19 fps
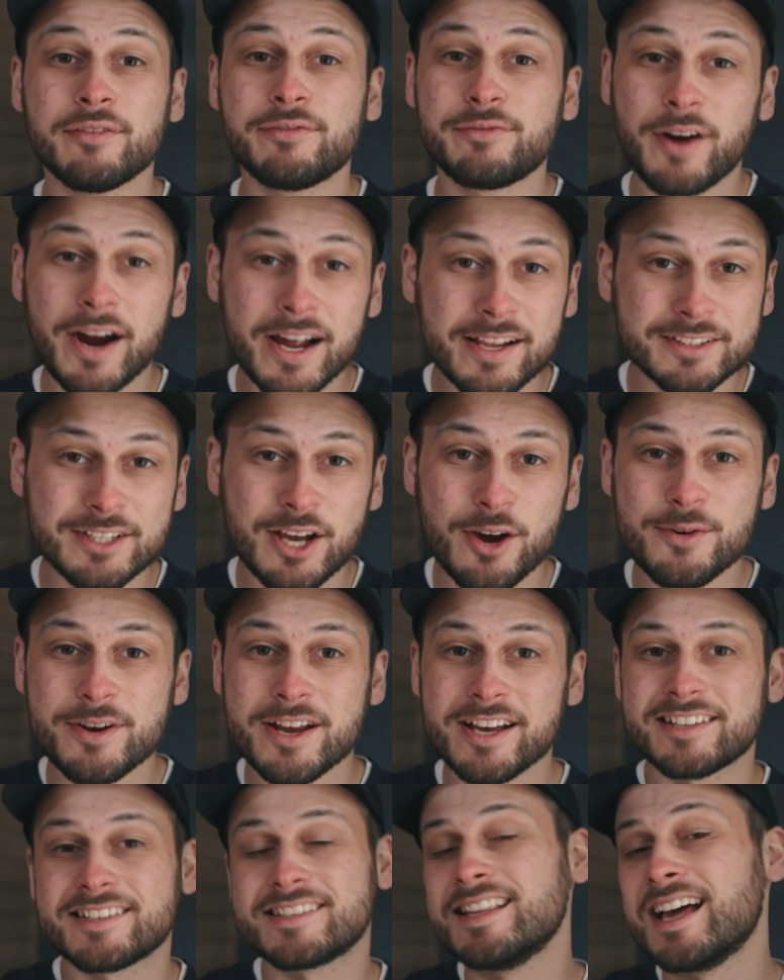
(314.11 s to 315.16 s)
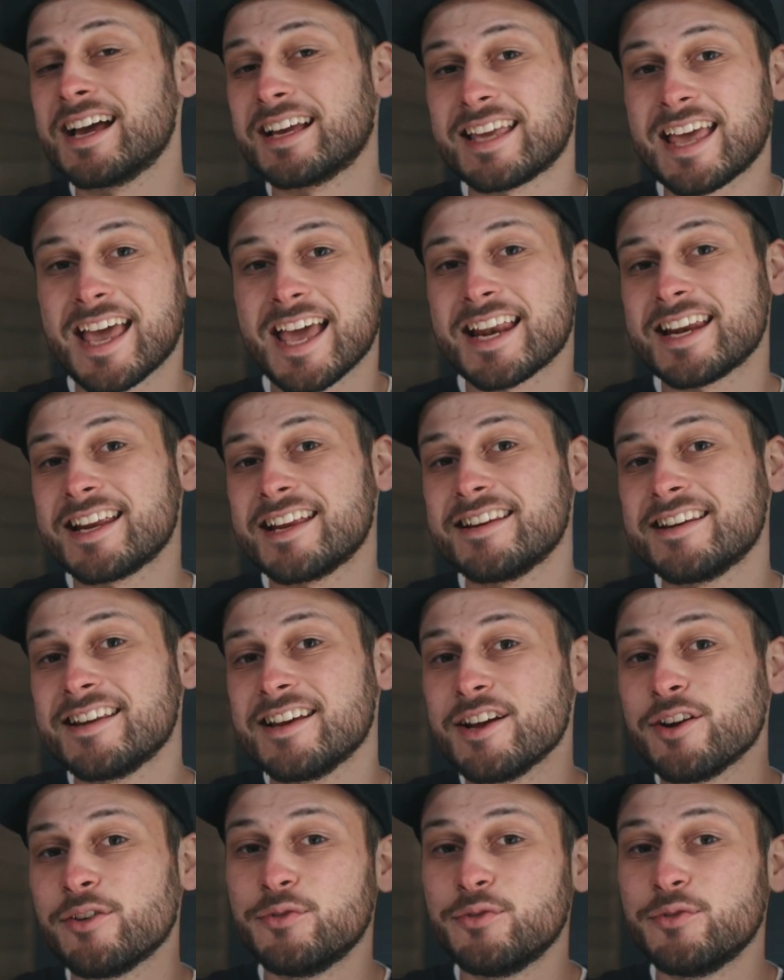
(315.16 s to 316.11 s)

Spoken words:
file codecs that Canon